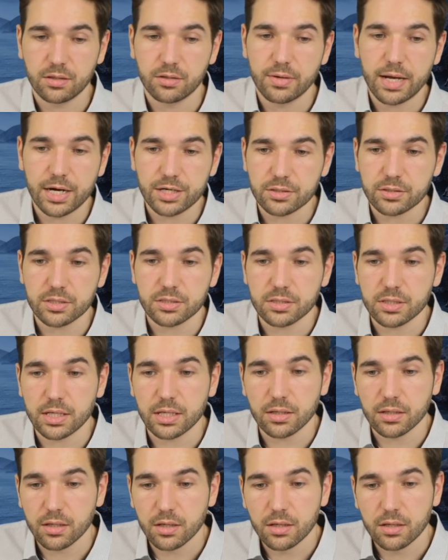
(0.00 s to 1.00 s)
you're actually
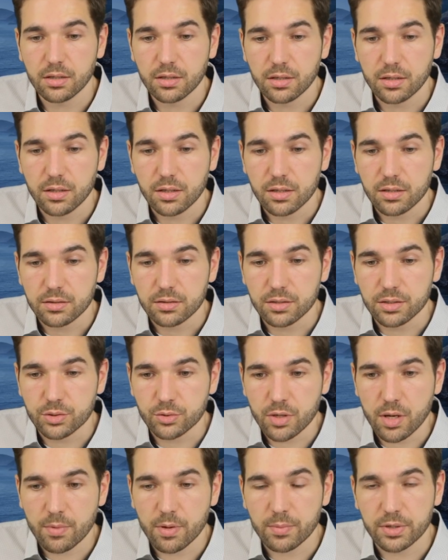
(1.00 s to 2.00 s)
seeing the
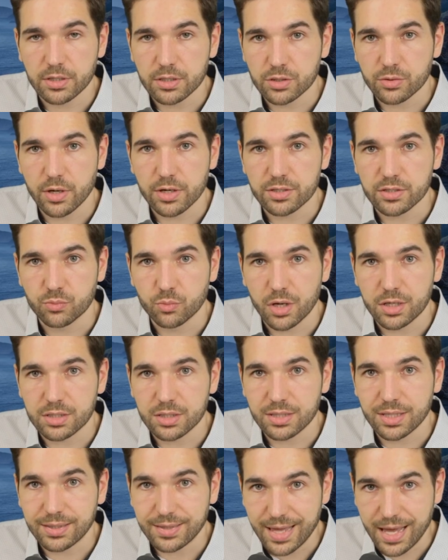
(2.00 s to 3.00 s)
Trump administration run
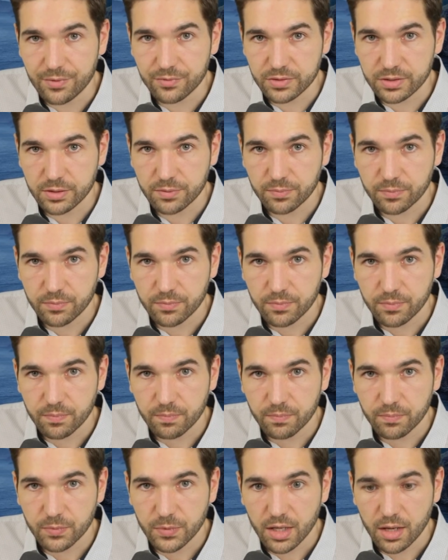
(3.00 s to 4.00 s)
to the left
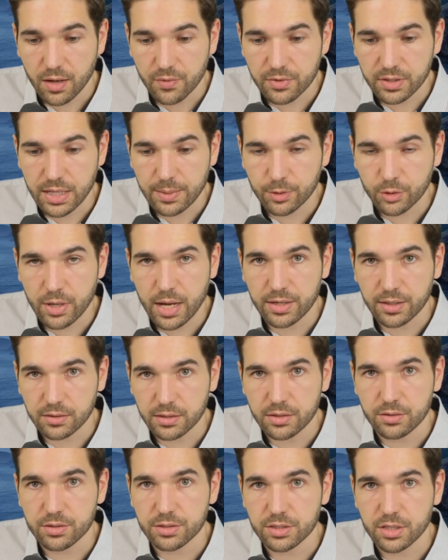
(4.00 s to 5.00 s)
of the Democratic
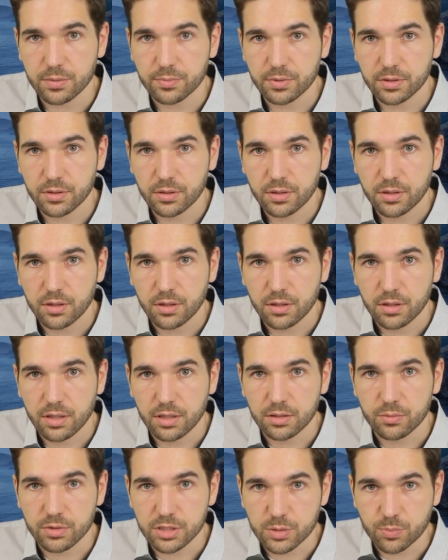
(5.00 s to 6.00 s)
leadership
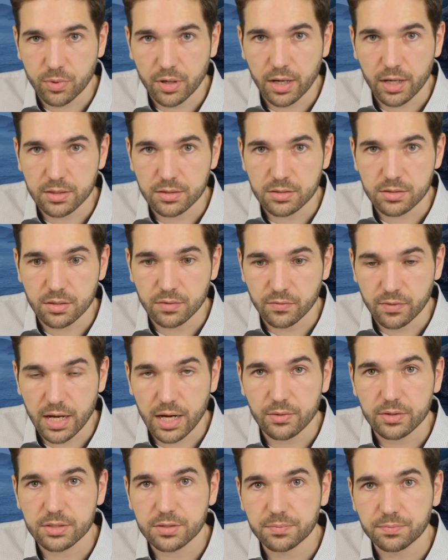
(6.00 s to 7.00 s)
in the response to the
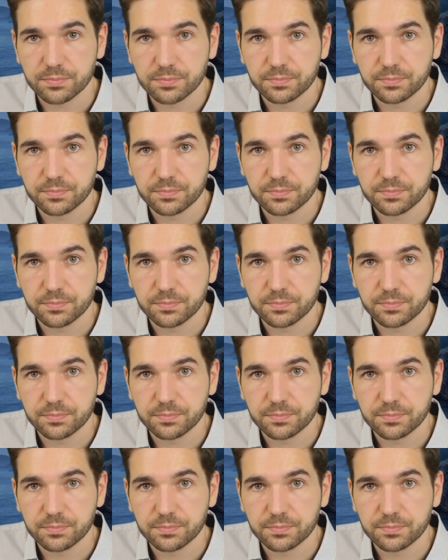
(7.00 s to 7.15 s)
virus.